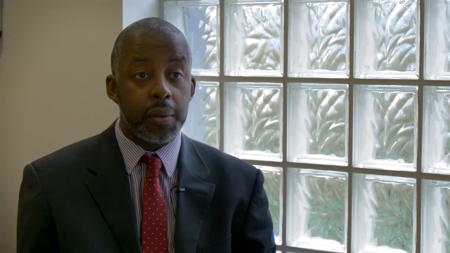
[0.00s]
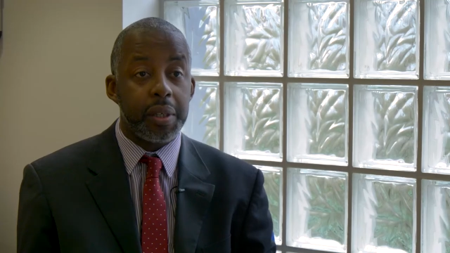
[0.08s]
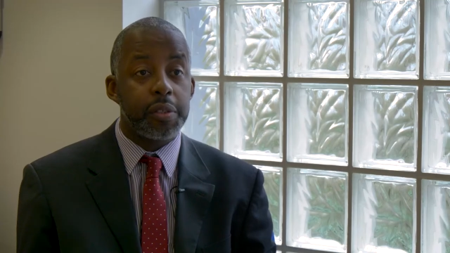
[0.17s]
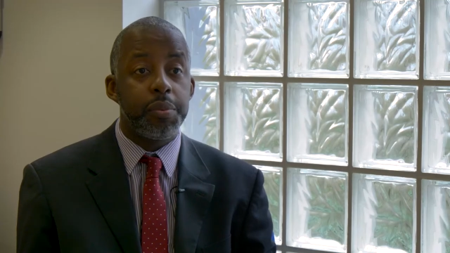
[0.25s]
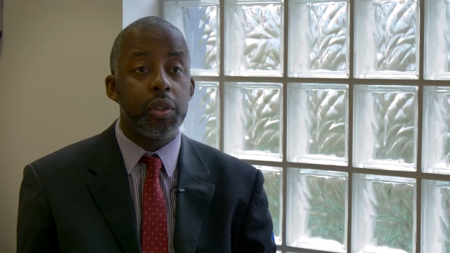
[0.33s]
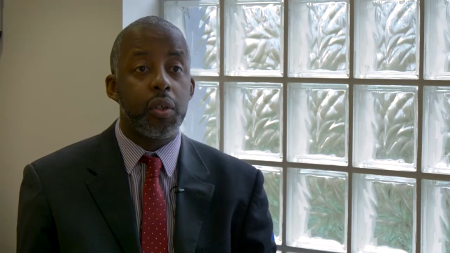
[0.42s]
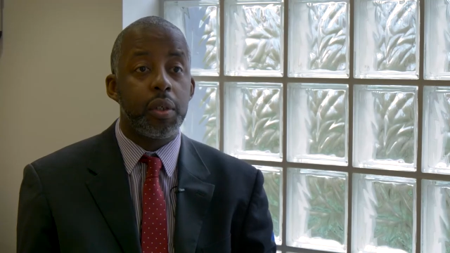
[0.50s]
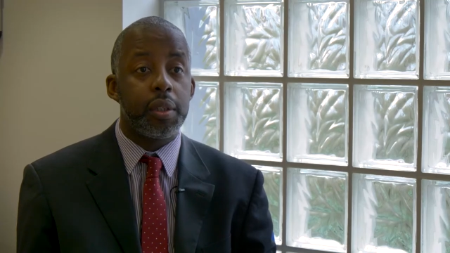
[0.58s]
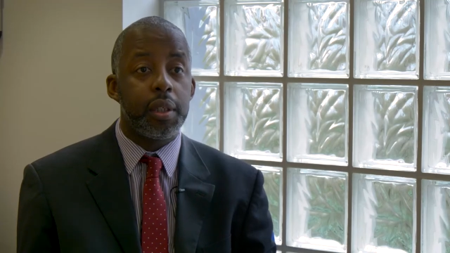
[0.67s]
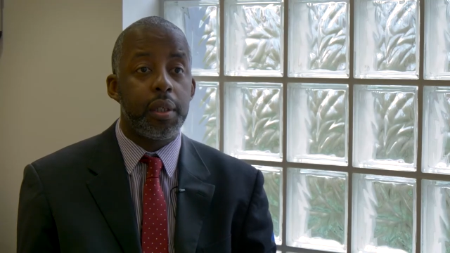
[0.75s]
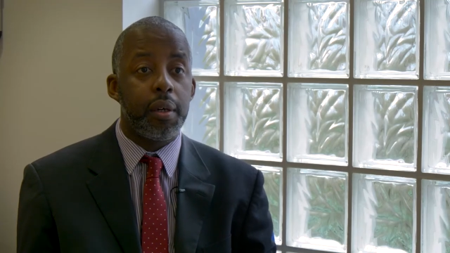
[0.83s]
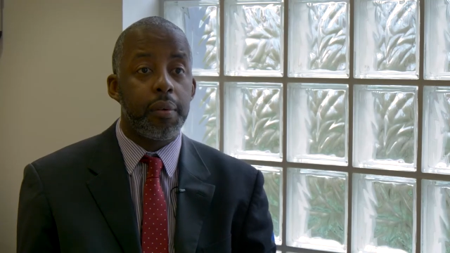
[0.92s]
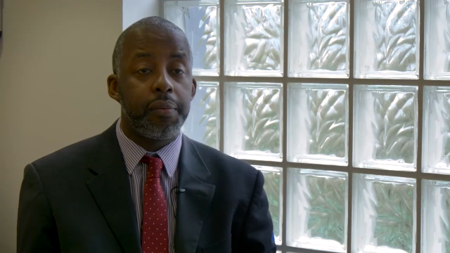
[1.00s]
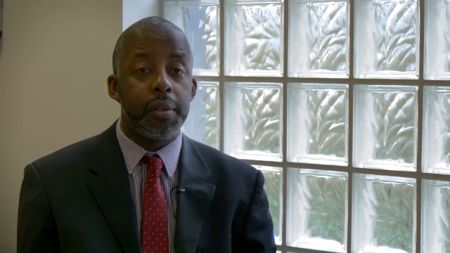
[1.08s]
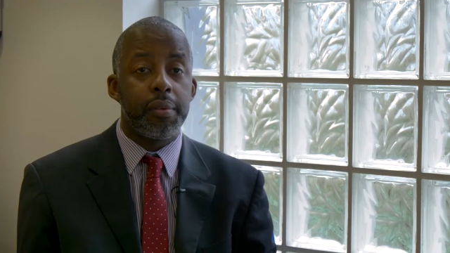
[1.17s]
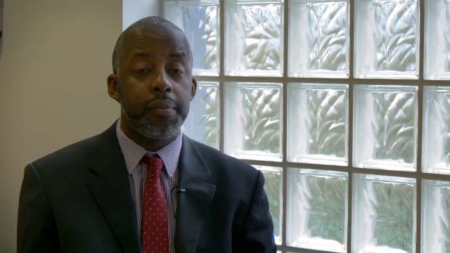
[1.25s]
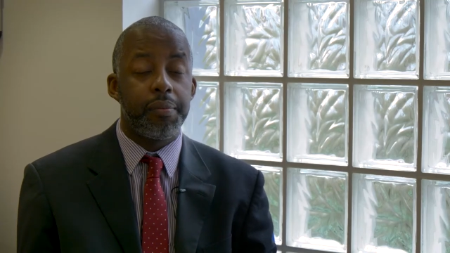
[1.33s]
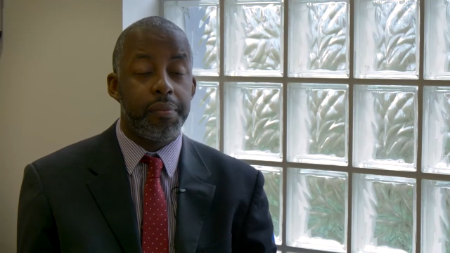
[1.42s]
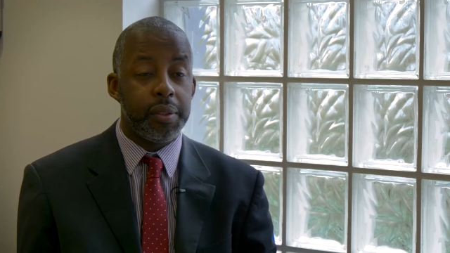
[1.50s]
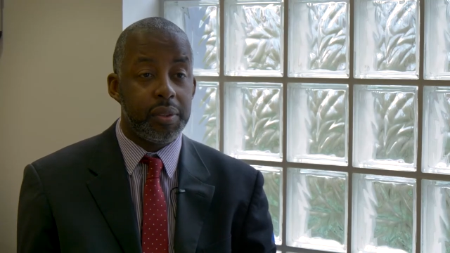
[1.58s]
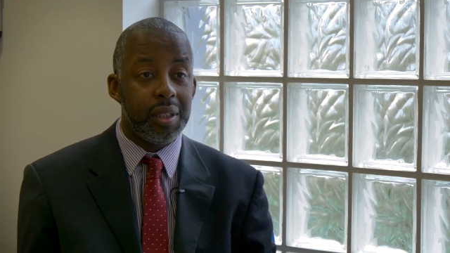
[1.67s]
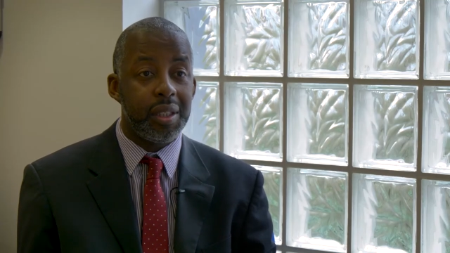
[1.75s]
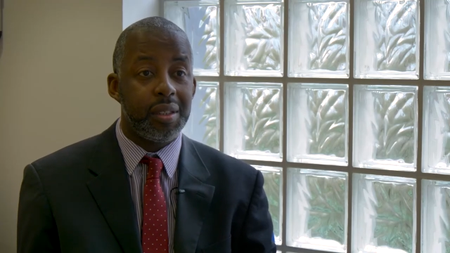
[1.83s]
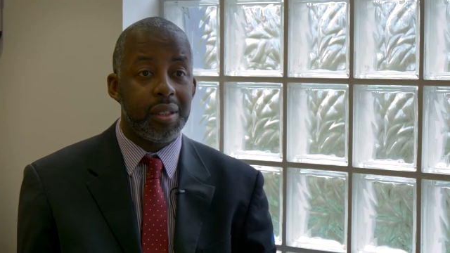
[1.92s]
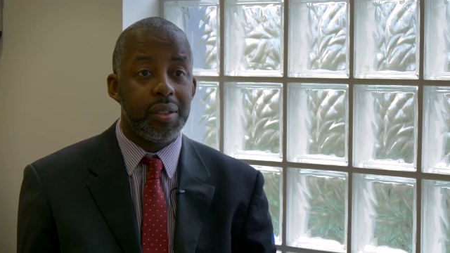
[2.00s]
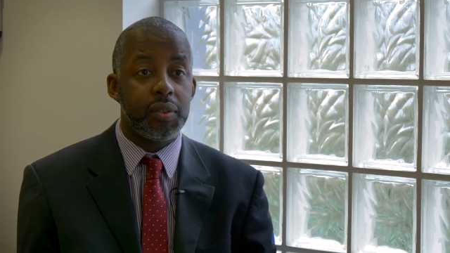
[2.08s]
vast majority of facilities,